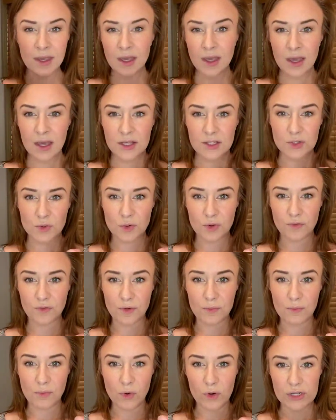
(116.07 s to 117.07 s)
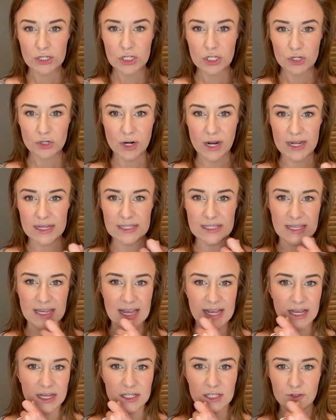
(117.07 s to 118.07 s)
sort of a moisturizing,
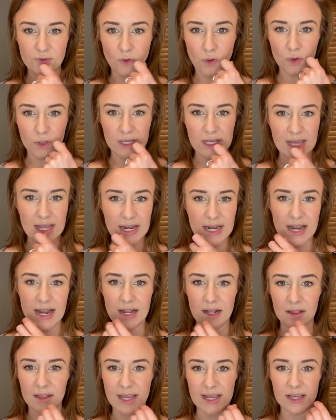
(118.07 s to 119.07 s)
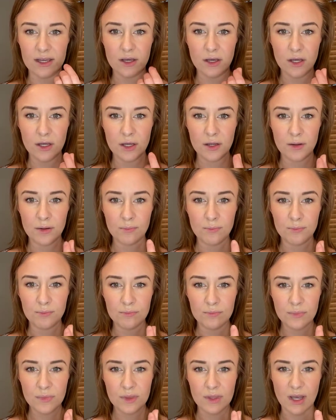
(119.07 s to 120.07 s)
exfoliating, like,
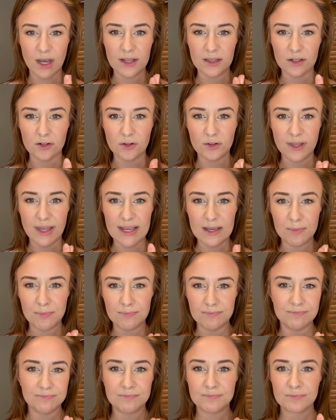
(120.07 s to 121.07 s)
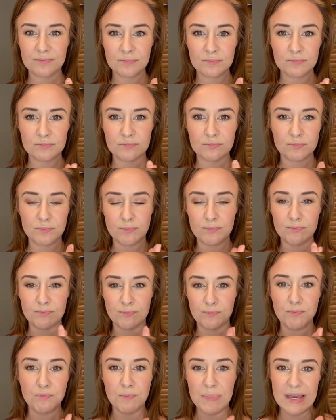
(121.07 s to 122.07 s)
got little like
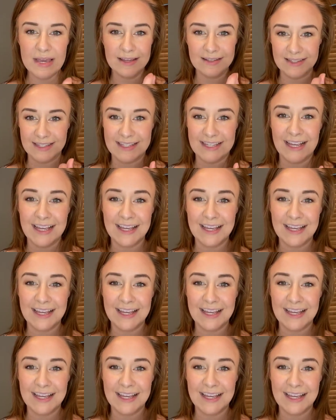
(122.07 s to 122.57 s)
beans